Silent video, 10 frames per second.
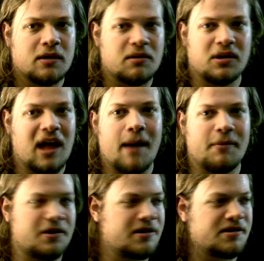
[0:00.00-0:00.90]

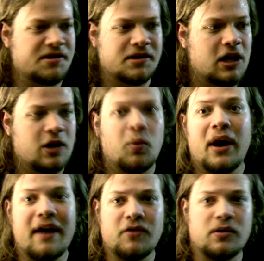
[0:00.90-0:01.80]
kilometers,
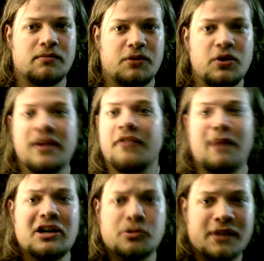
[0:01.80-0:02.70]
whatever unit of
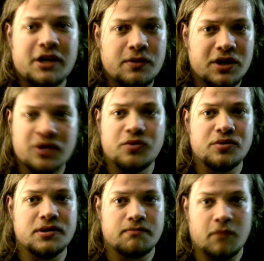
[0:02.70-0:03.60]
measurement you
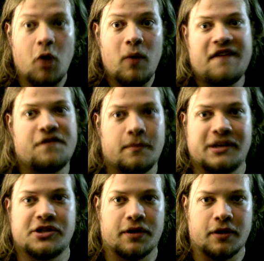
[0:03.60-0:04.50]
use, away from
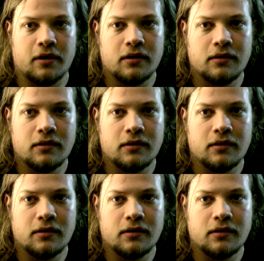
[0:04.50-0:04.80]
each other.